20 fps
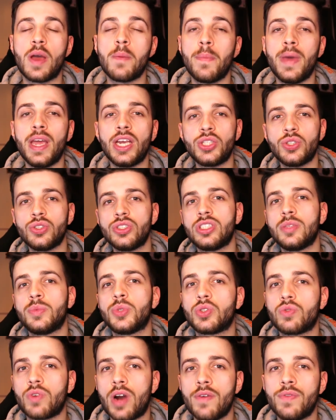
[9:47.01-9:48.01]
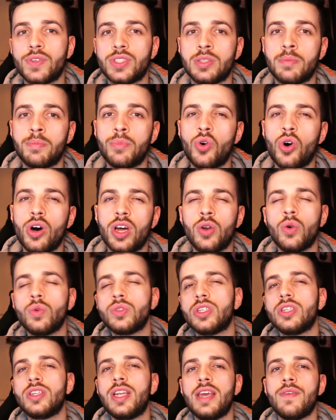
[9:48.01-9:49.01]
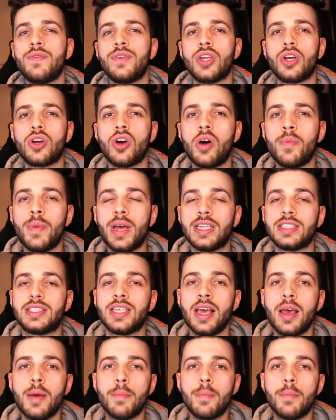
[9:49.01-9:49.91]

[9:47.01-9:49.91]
make sure to subscribe for some more, and also leave in the comments